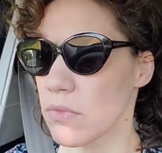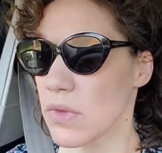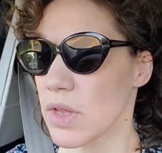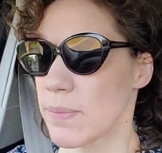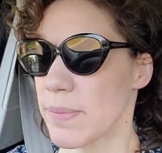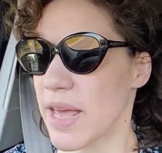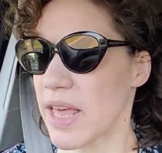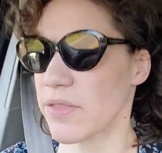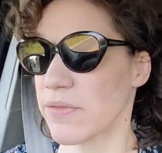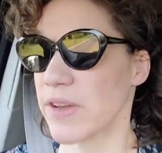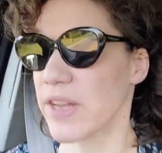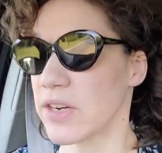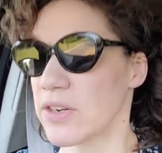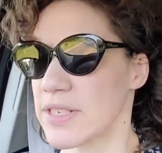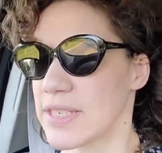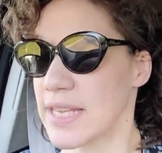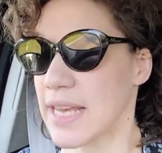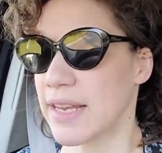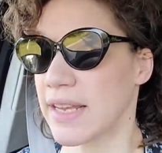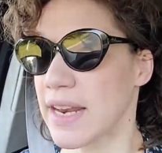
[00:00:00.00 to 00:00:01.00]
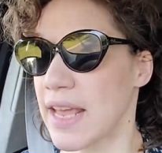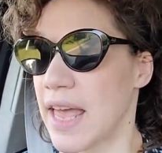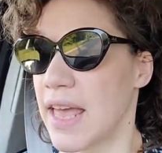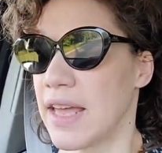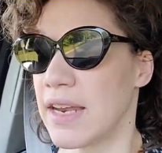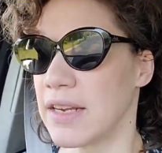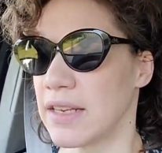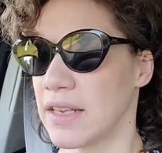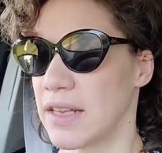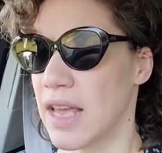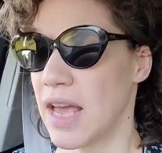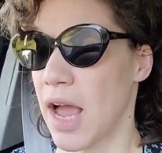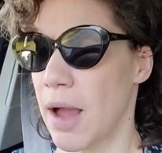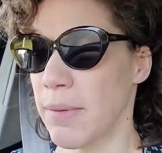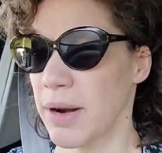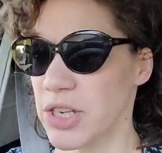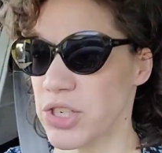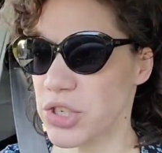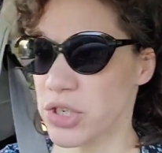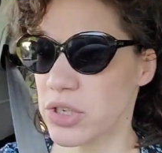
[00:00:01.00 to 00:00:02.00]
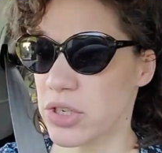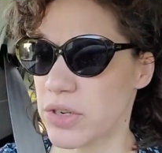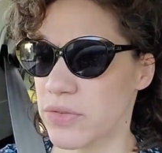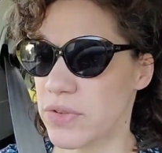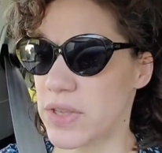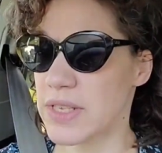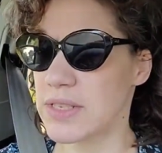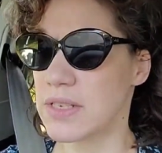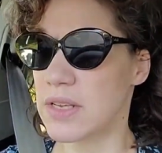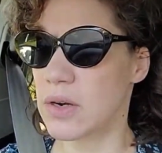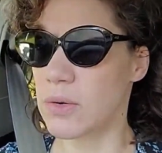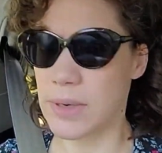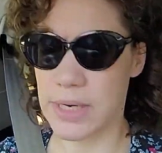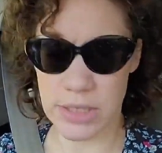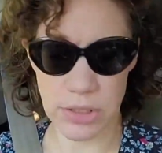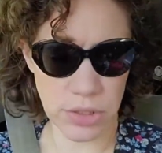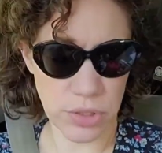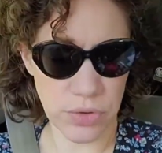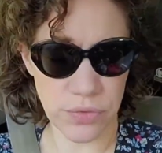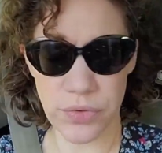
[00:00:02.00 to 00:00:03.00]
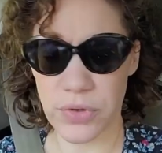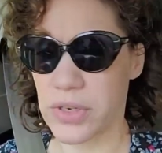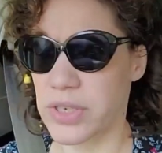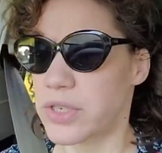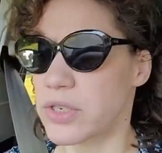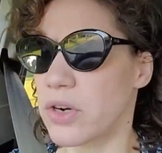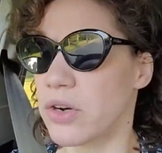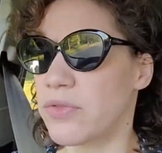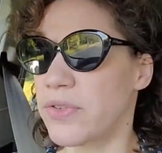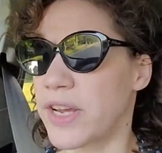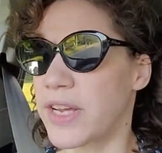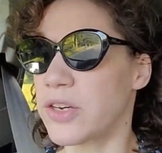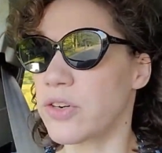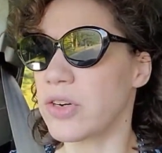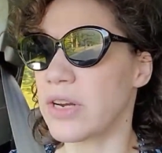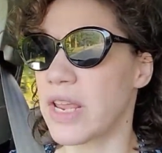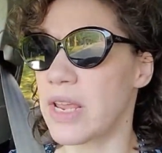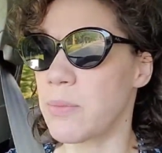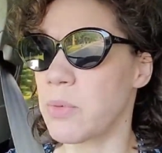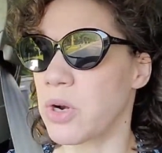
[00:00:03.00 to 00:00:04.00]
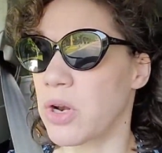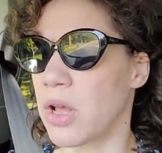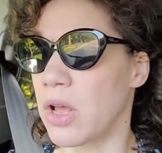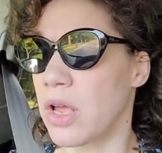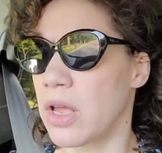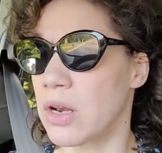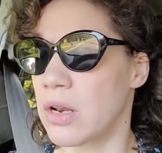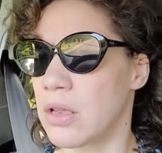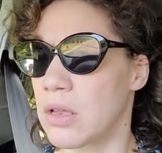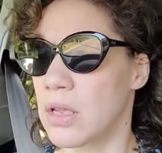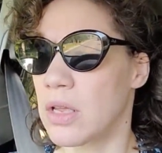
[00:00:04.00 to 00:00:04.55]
Pathfinder 2nd Ed. I'm not sure if he's going to register for a Starfinder game or not.